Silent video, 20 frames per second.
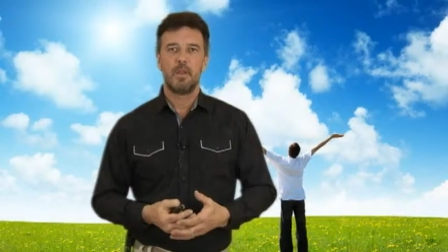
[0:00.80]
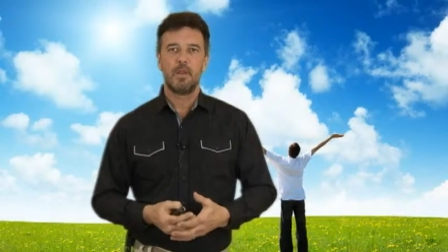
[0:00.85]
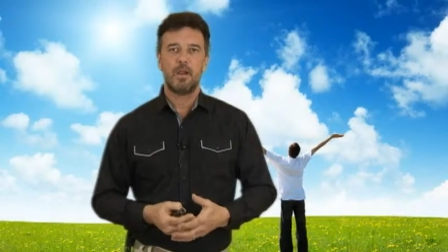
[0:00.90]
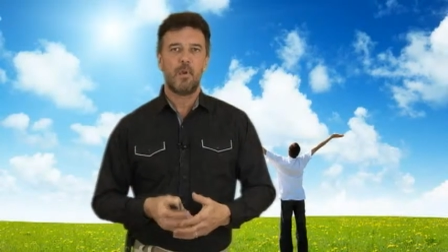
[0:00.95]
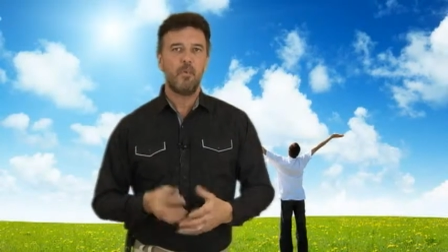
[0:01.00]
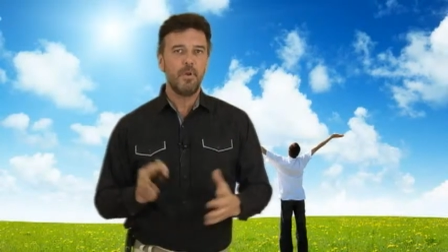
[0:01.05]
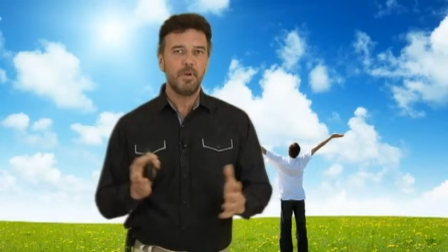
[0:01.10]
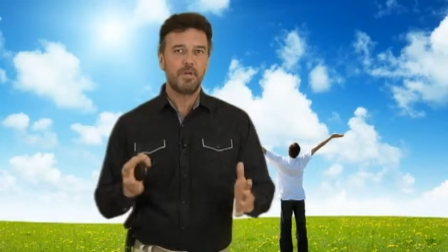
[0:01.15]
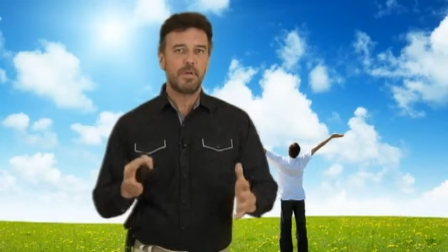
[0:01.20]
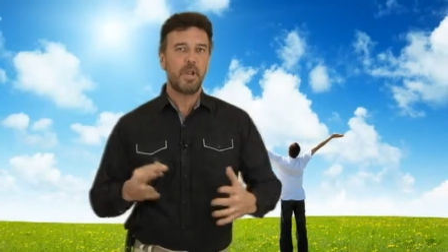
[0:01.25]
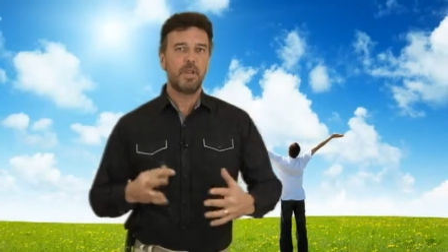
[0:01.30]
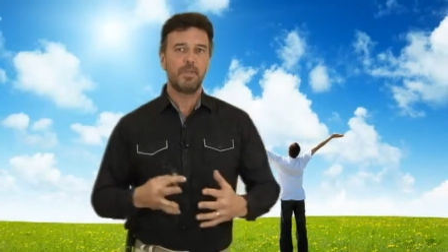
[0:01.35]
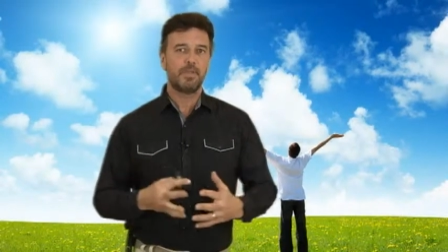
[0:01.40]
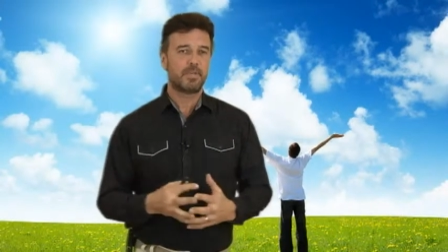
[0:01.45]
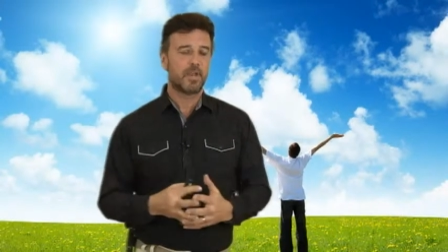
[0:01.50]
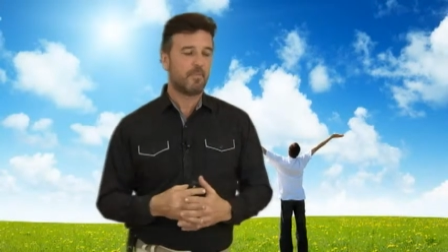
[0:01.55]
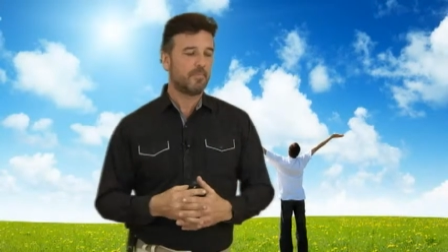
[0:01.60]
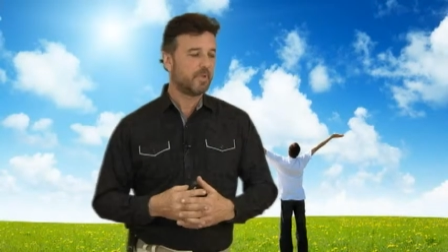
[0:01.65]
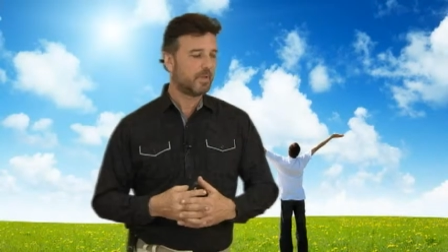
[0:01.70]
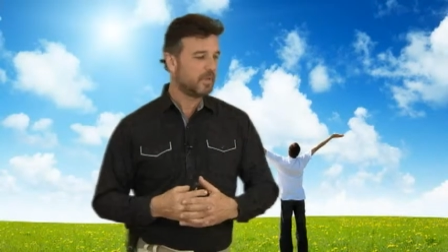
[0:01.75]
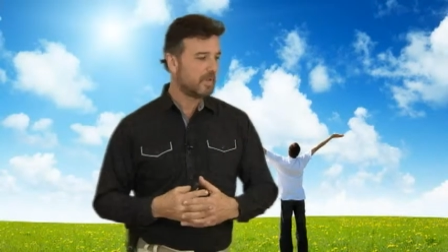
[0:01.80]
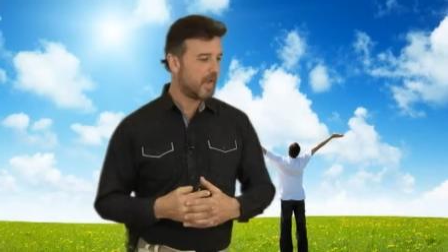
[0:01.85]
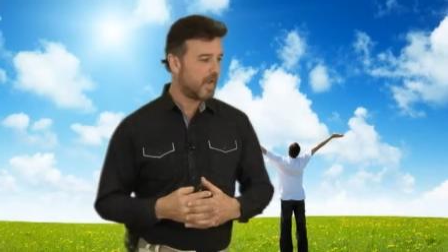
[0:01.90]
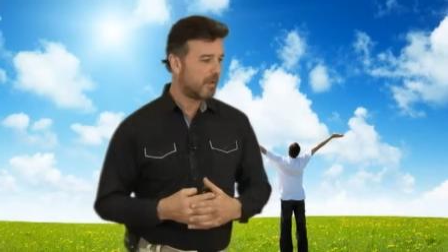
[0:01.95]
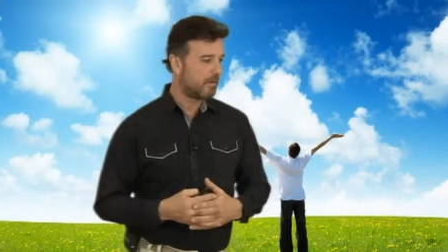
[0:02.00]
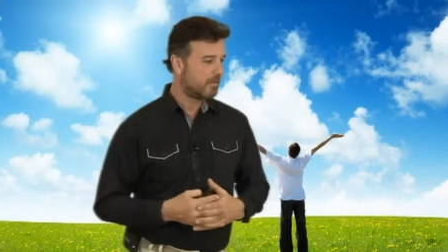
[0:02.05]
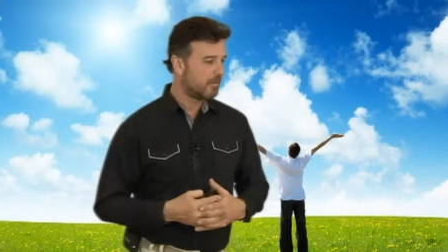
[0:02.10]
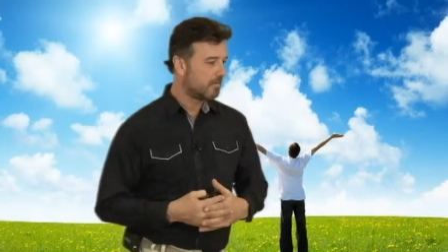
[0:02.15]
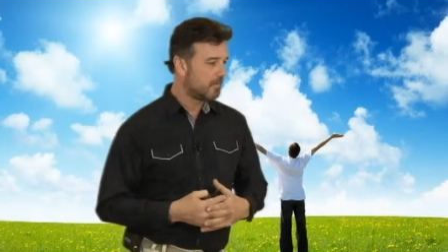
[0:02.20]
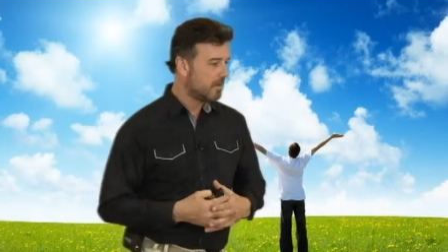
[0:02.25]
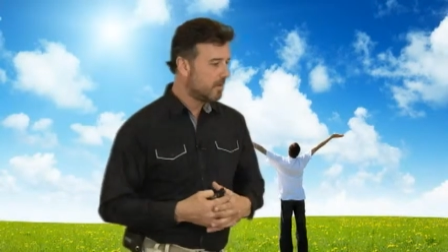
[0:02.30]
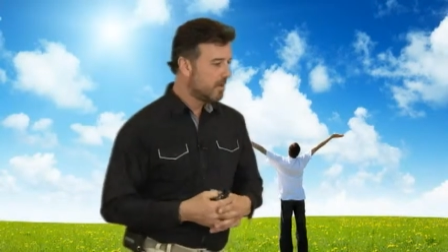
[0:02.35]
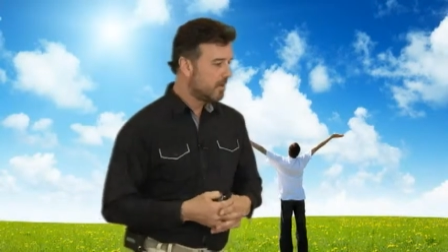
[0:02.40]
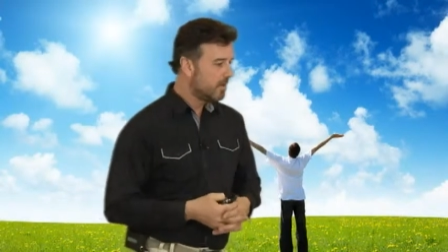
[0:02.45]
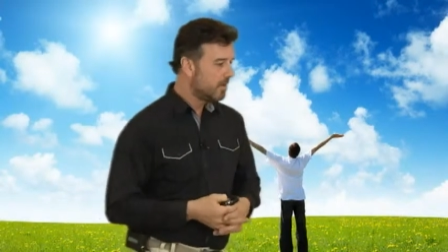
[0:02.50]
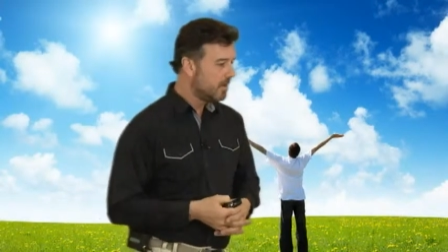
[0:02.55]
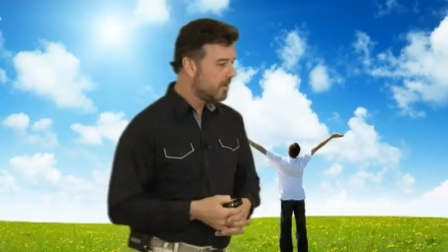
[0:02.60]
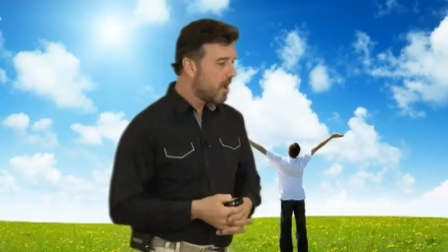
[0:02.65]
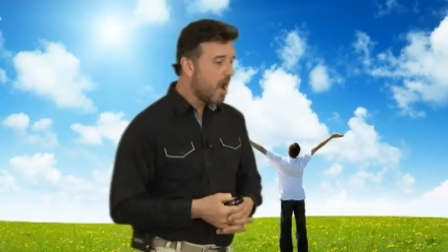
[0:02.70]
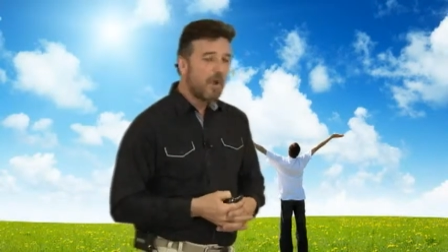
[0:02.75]
I want to tell you something that
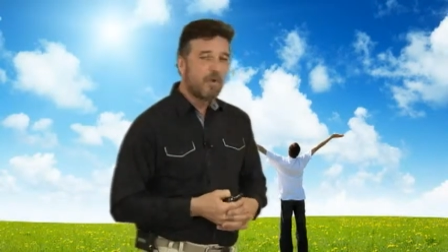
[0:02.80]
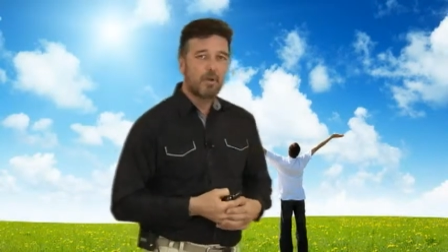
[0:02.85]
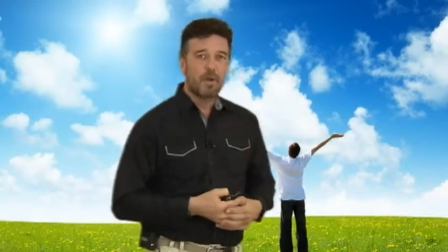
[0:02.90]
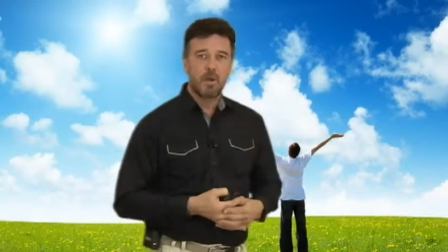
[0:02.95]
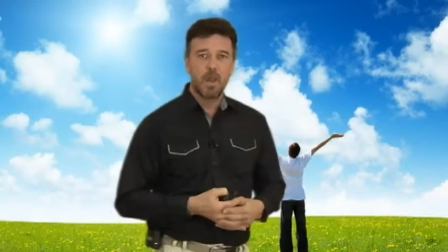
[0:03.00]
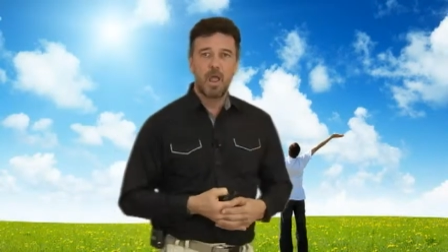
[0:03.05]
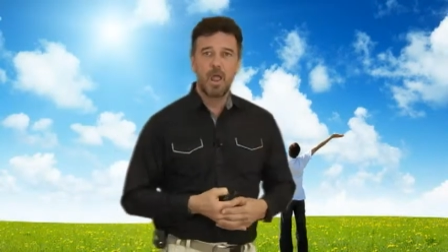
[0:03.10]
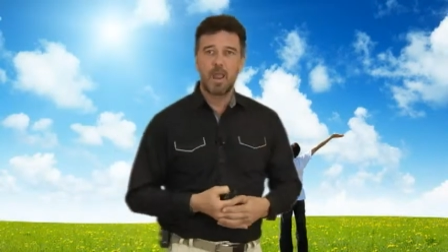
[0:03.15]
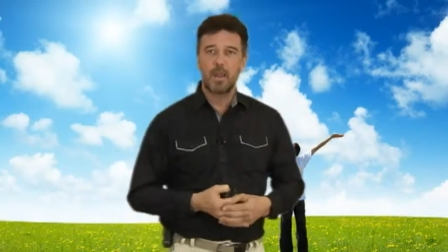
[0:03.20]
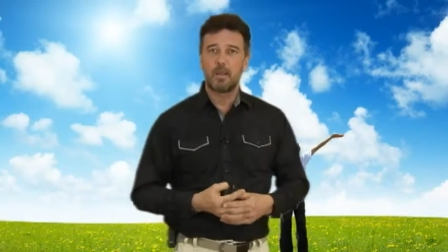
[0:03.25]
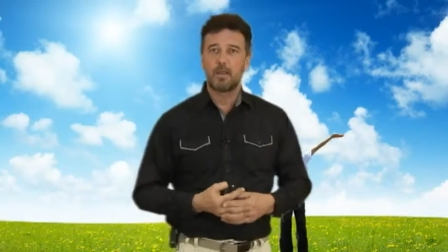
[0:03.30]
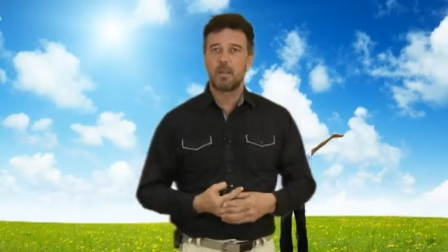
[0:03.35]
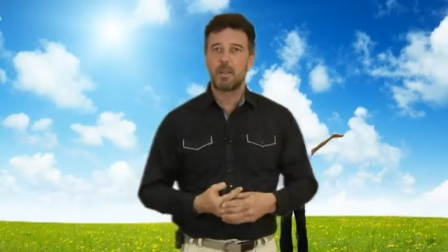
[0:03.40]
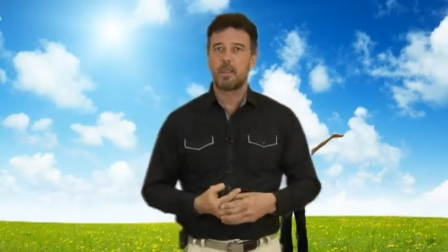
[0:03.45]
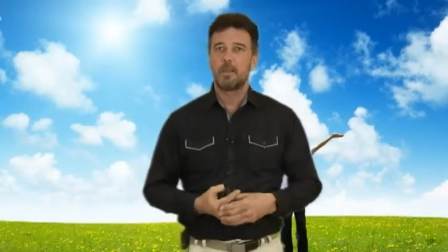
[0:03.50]
you're not going to like.